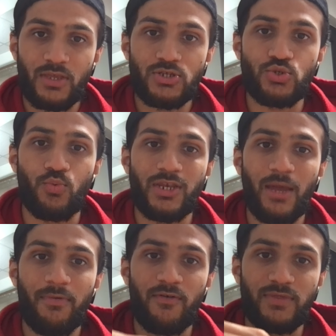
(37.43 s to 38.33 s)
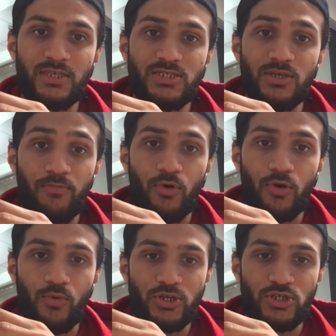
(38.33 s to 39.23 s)
So what type of, this is an important
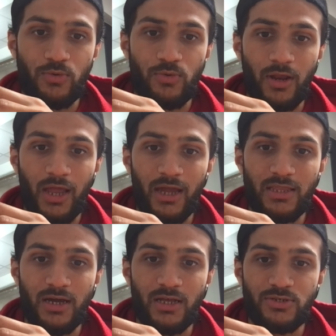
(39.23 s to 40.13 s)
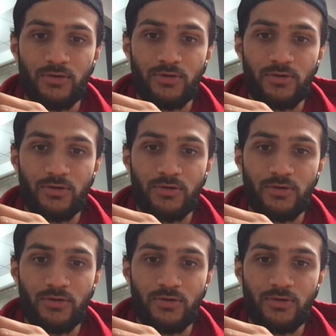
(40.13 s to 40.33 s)
question here, I'll hide the answer.